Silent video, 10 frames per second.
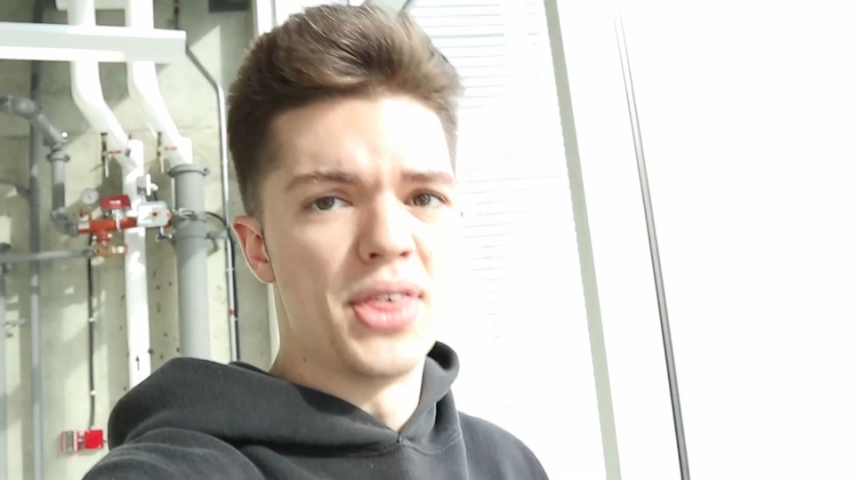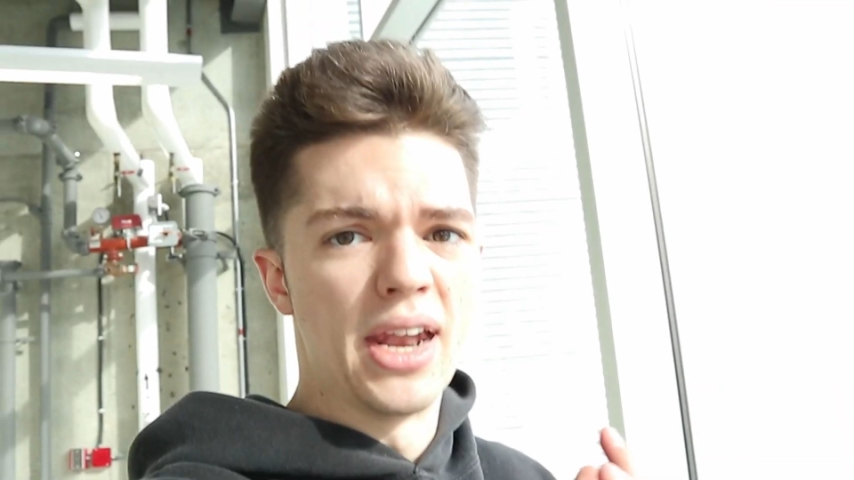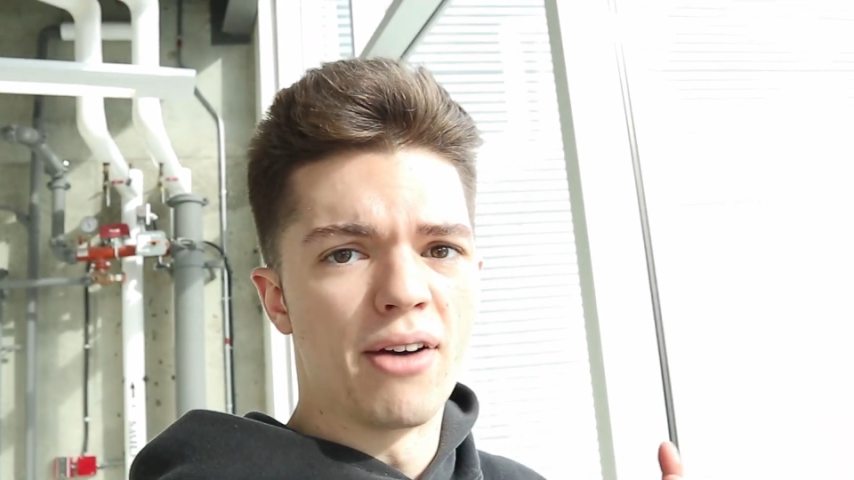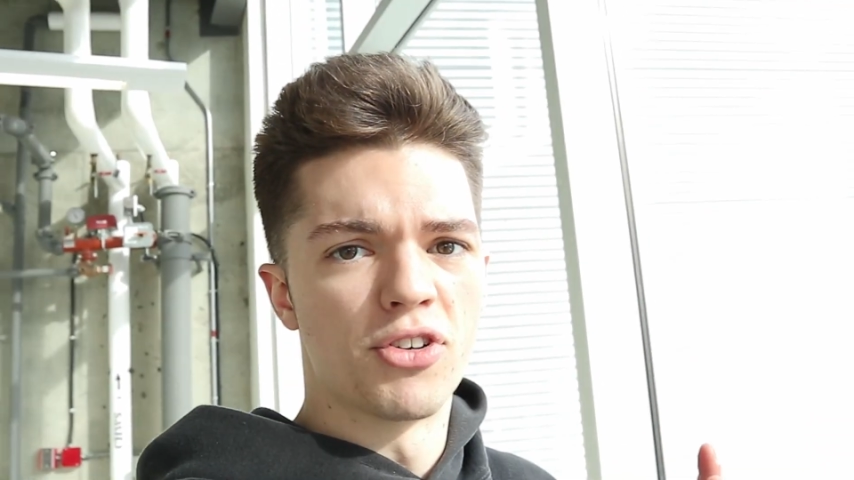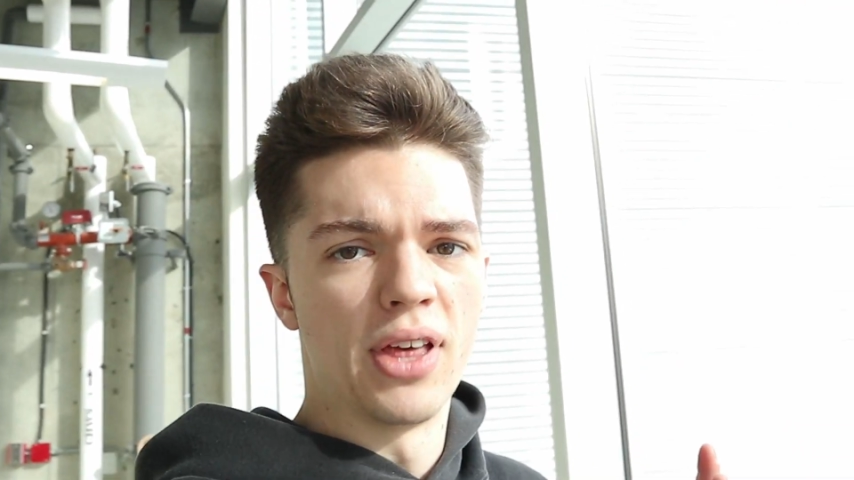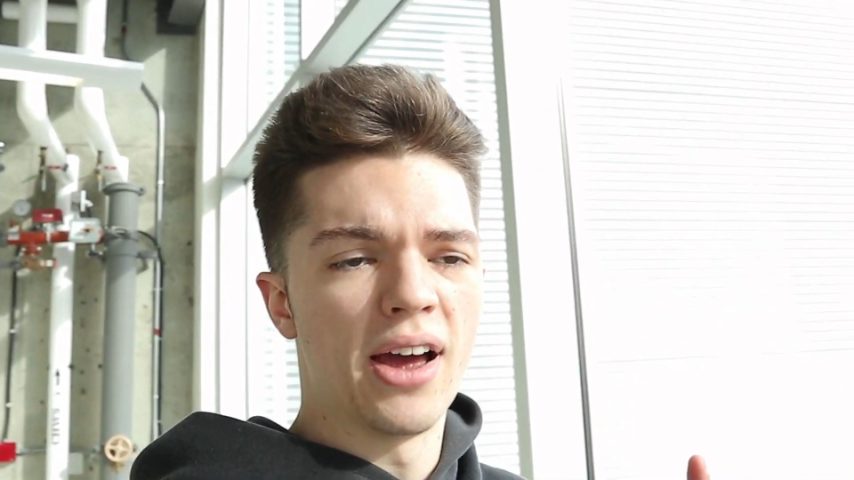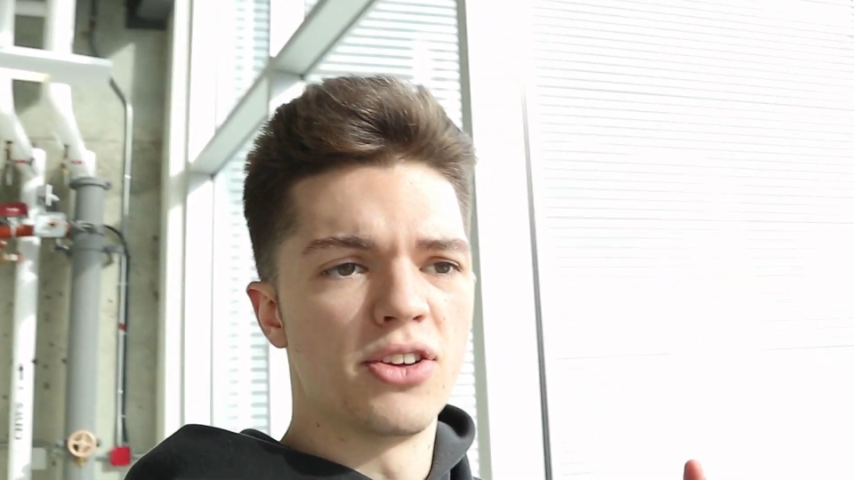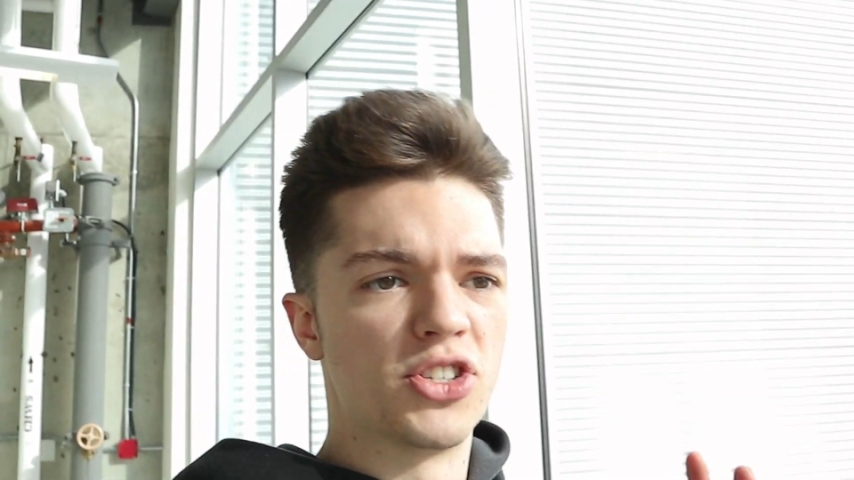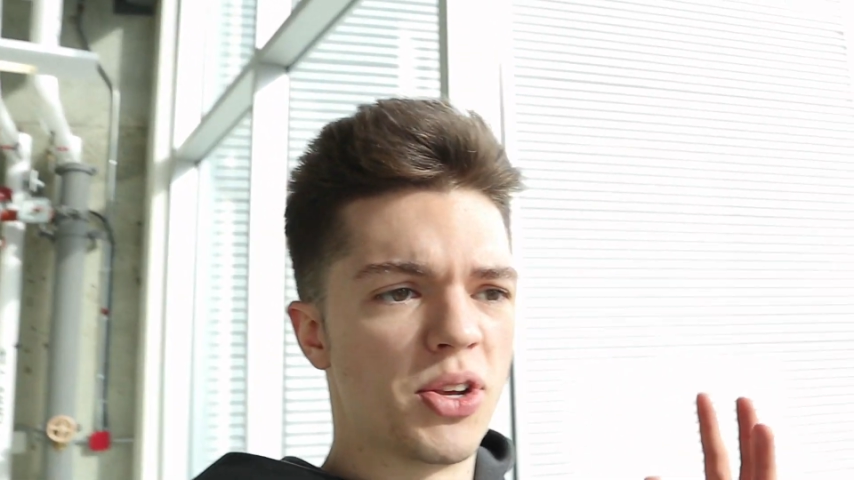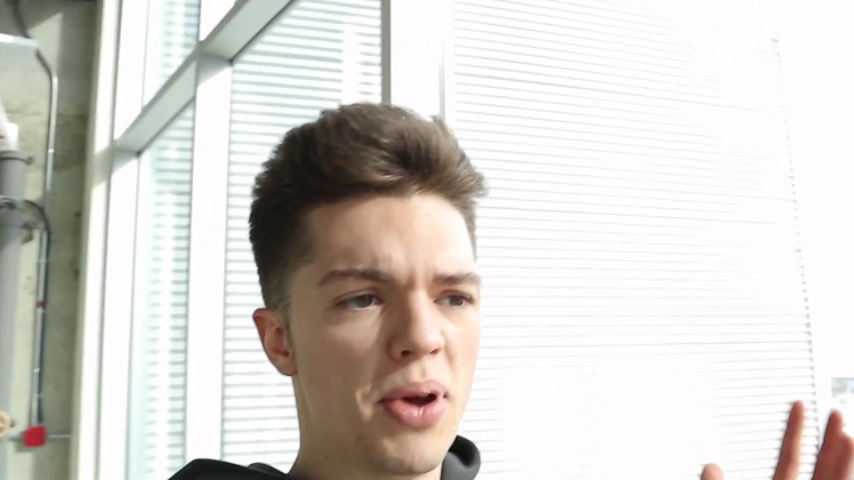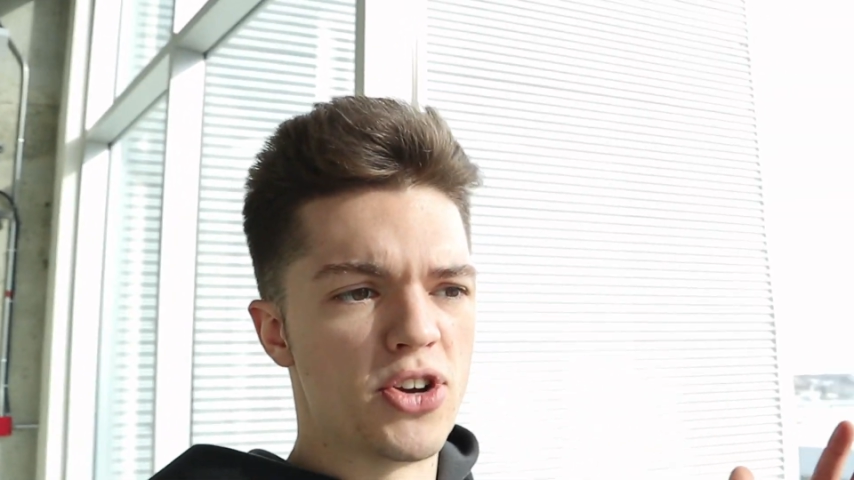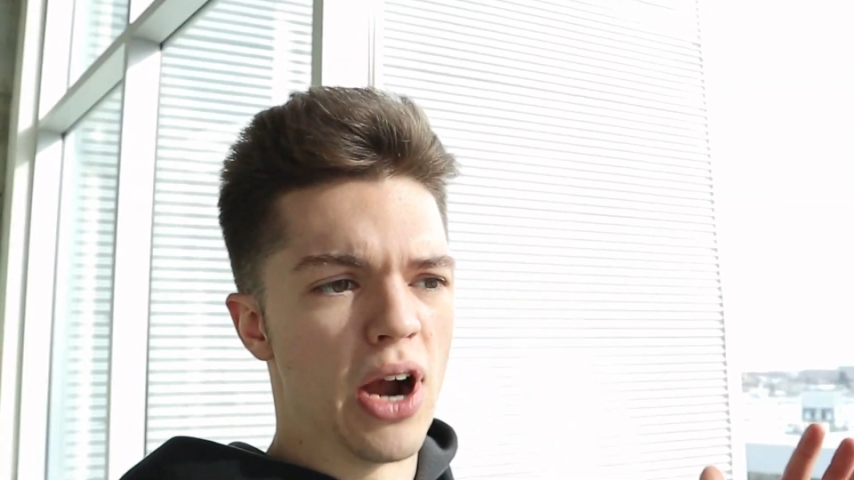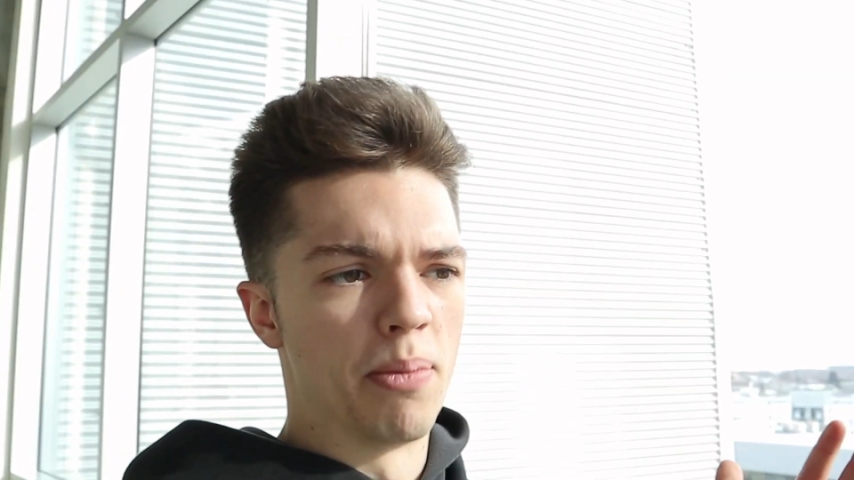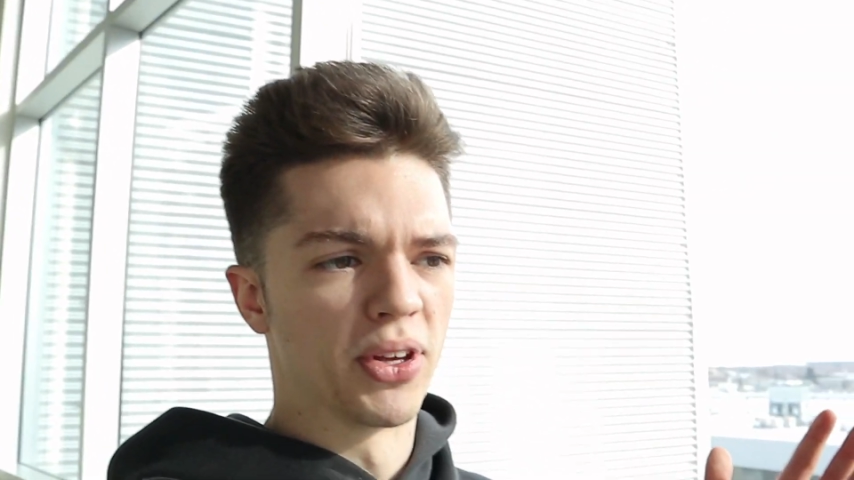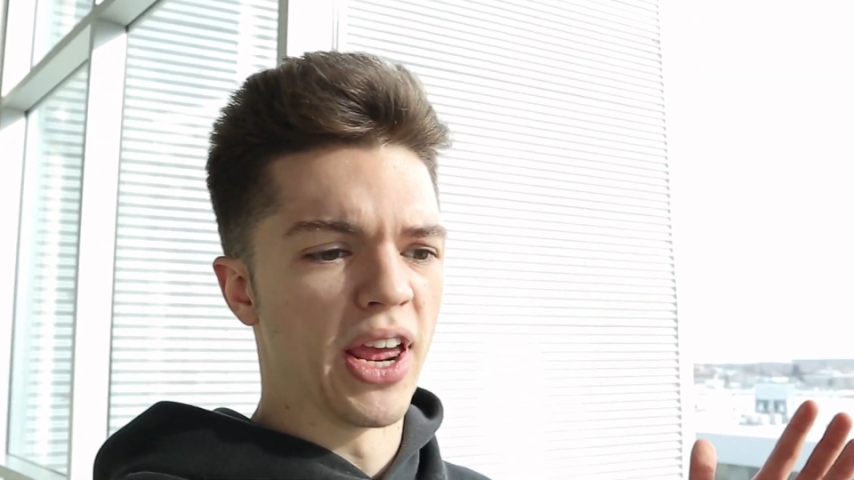Then after that, you submit
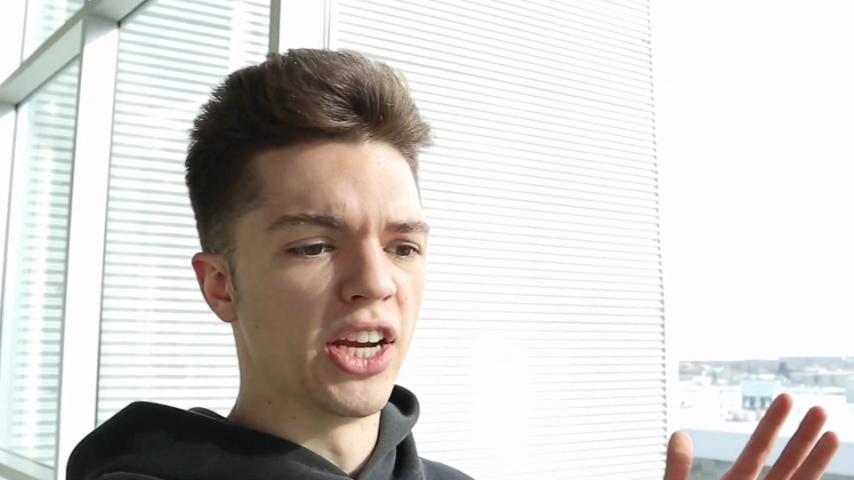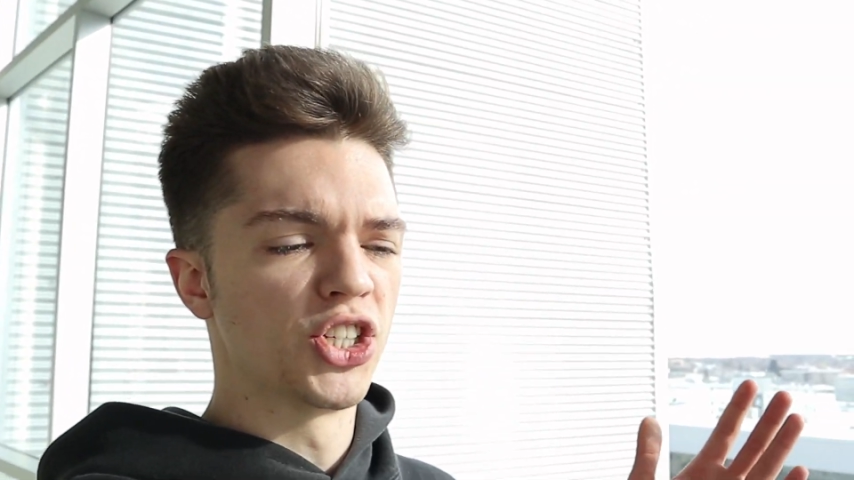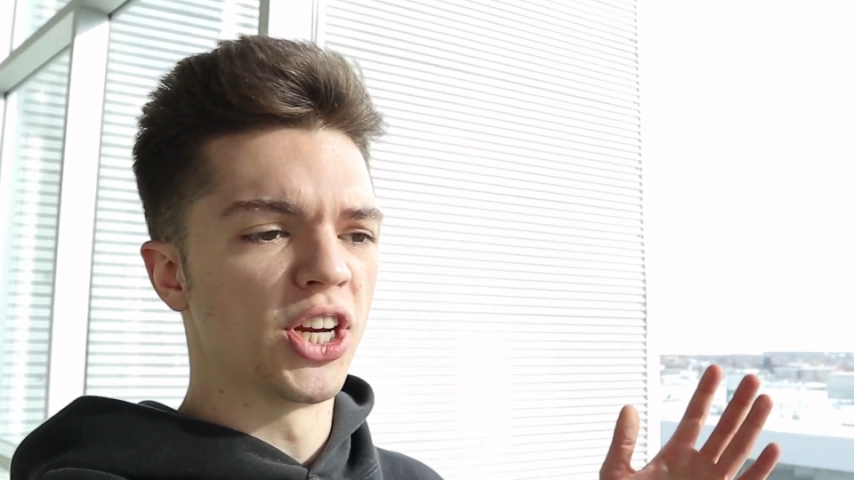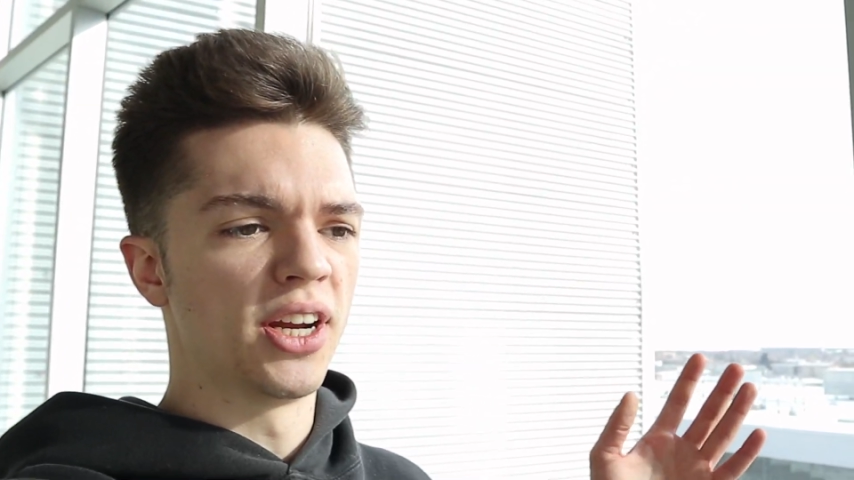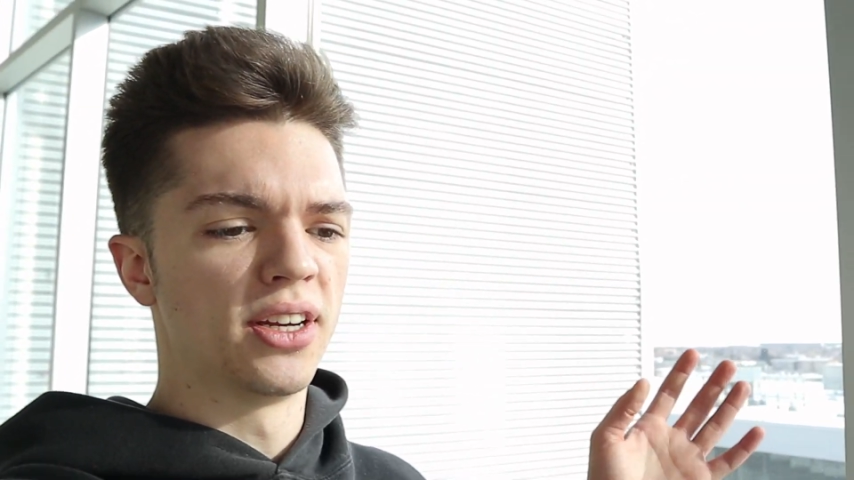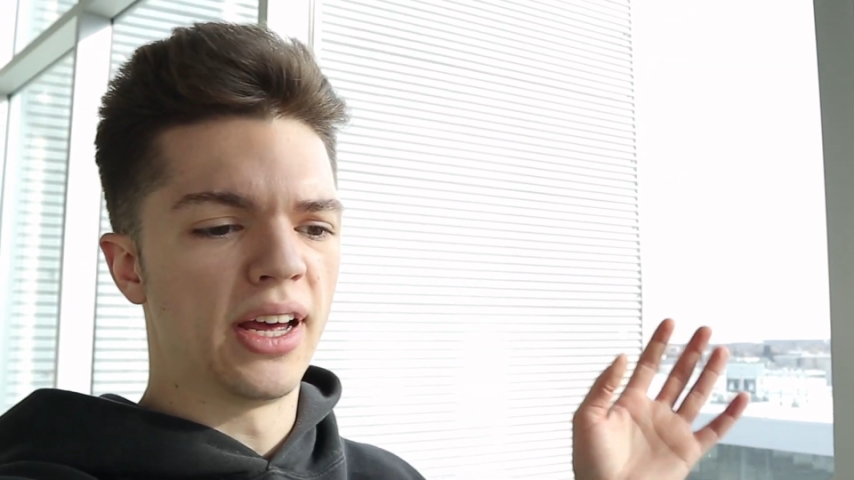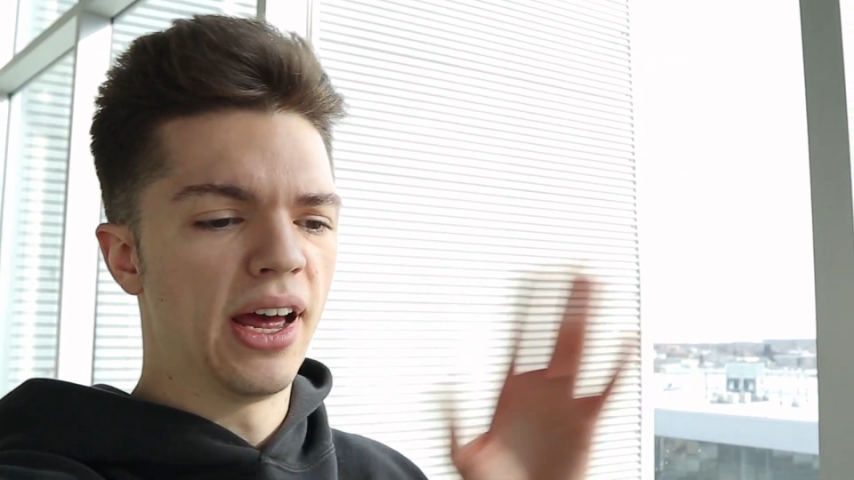your application